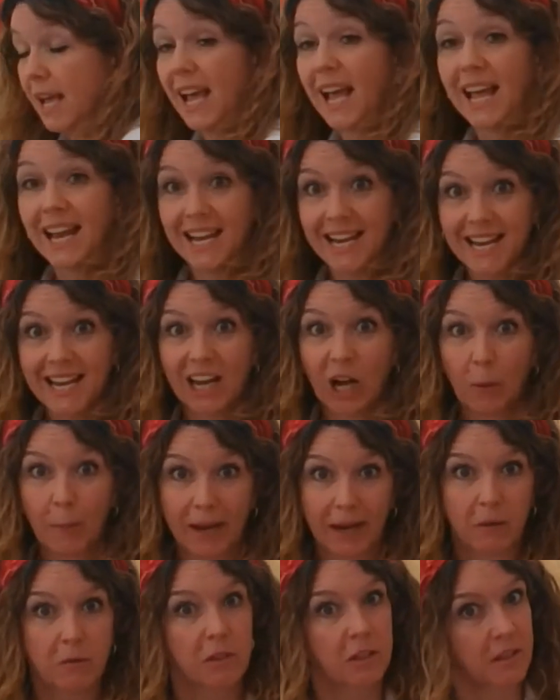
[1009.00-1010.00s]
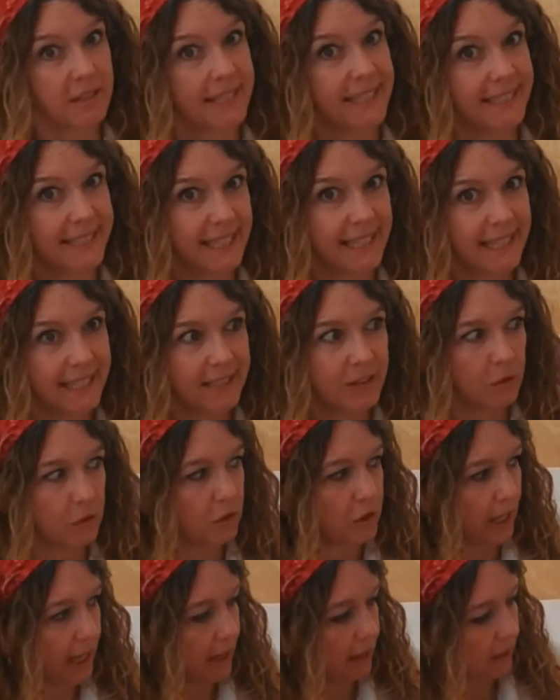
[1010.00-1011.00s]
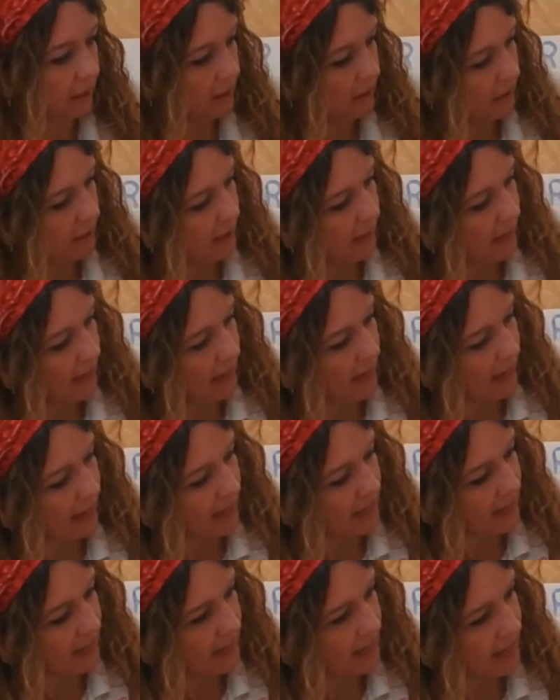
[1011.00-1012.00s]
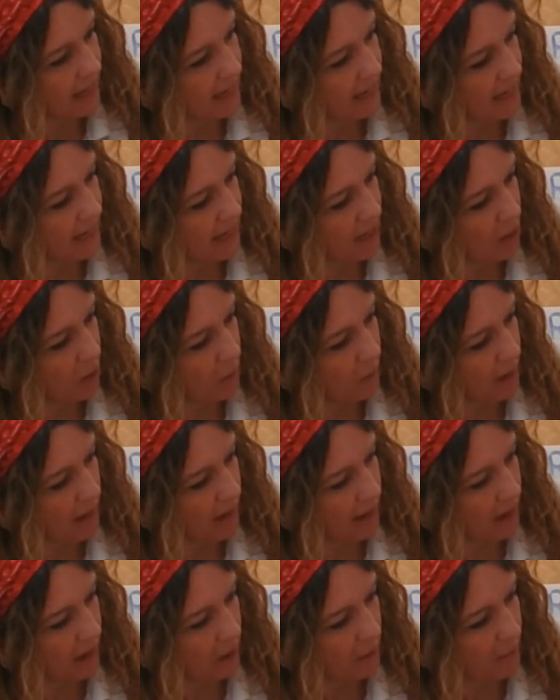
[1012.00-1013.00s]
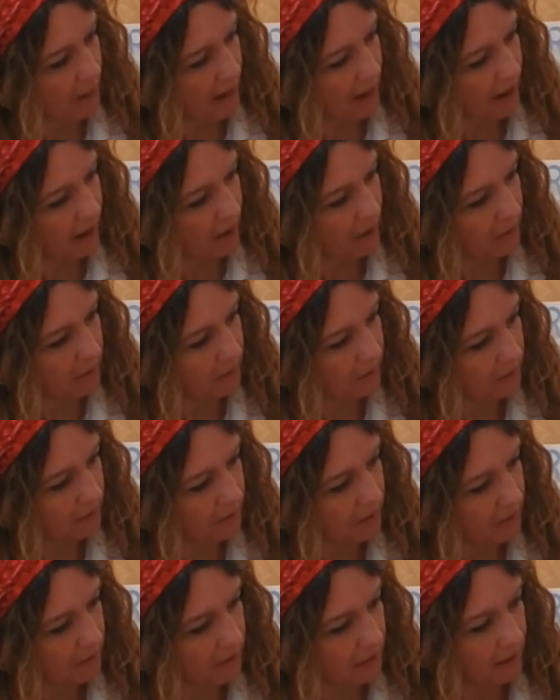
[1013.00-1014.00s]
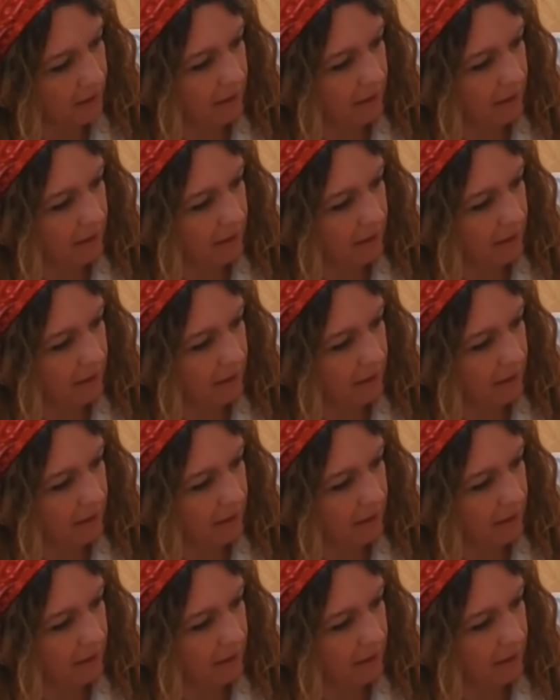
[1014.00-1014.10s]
a little bounce because he's a little chick, and then he did a bigger bounce,